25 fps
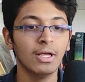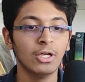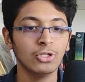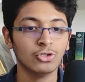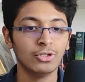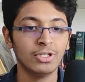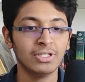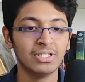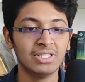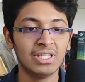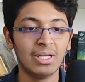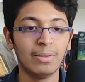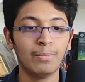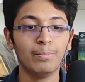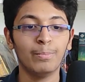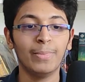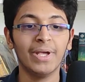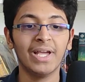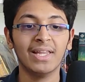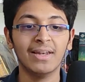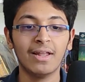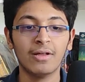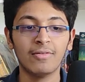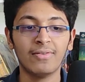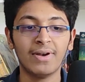So this is a
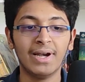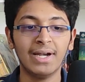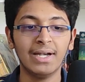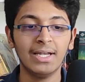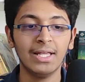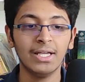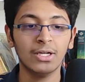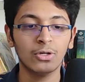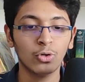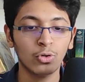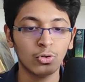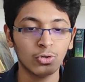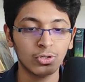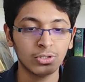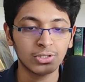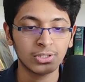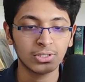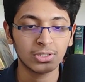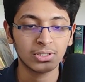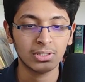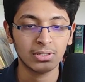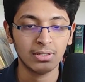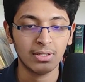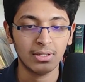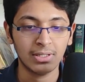beginner friendly
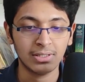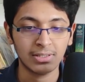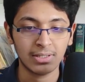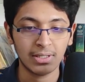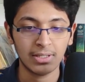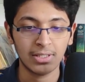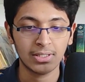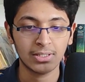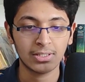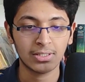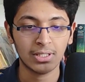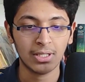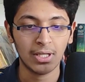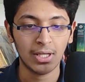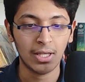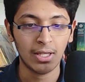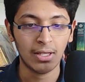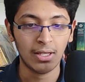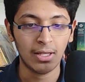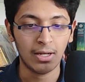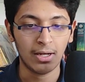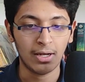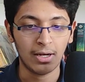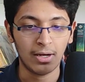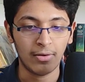course. This is
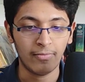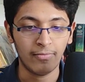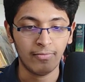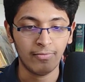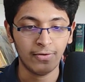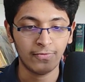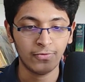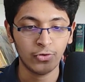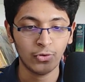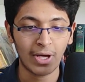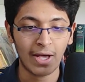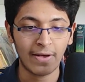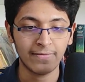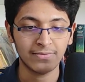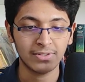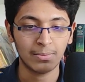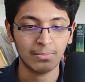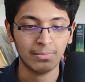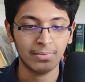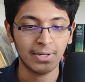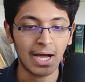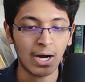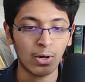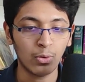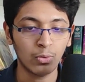if you have
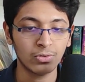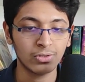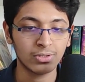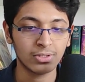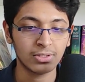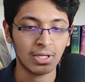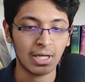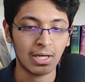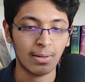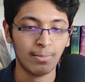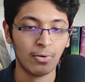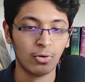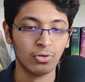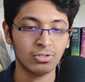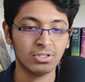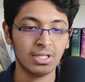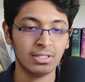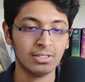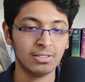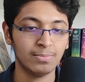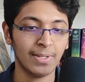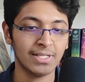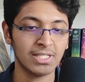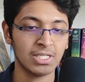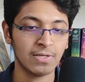some doubts about
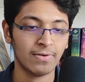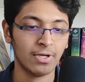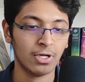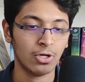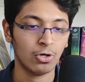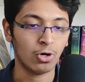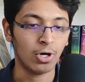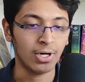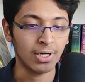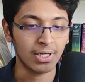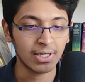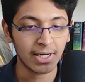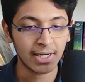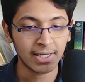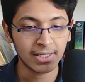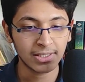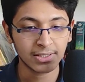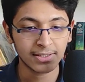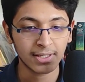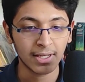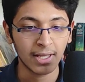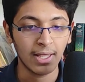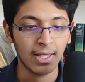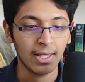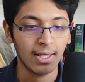specific
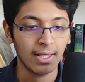contents.